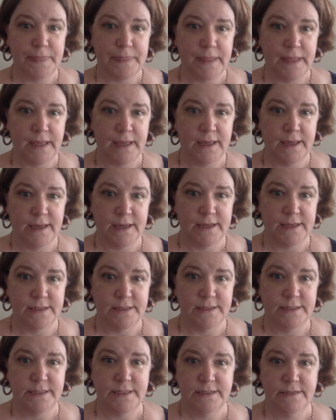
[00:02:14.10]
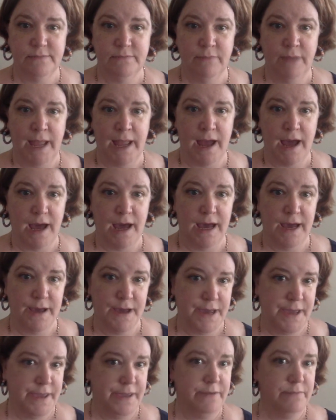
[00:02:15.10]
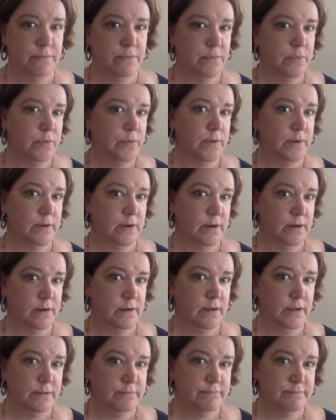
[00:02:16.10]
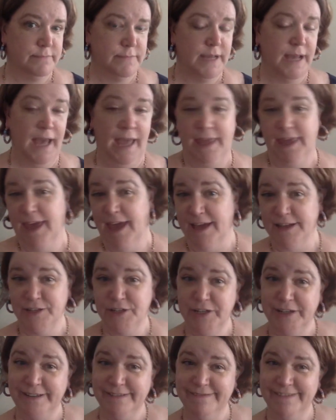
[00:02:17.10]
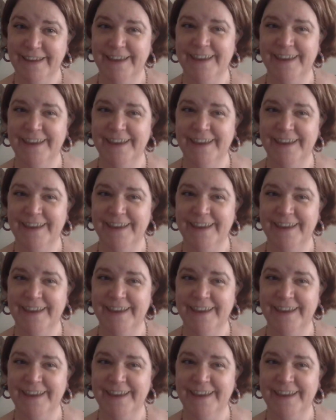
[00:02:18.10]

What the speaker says: and my eye more eye-catching.